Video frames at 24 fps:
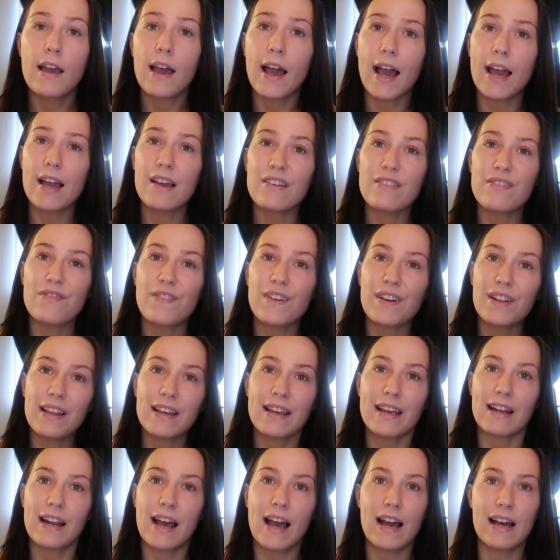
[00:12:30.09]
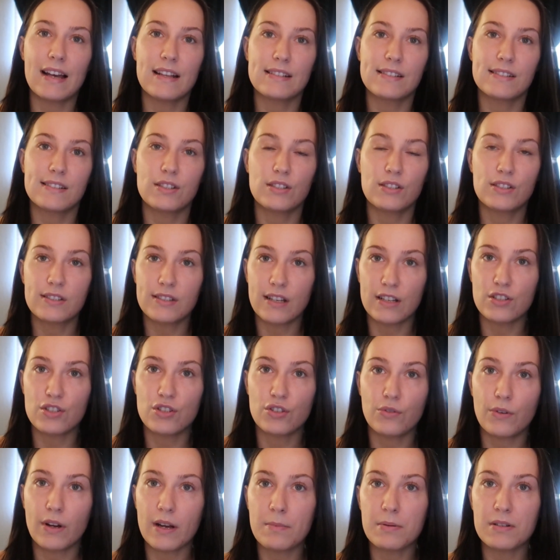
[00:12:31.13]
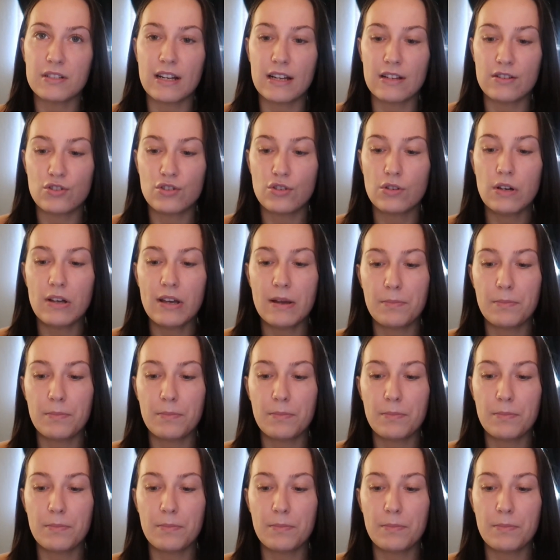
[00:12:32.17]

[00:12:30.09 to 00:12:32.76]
I feel like it has such great potential.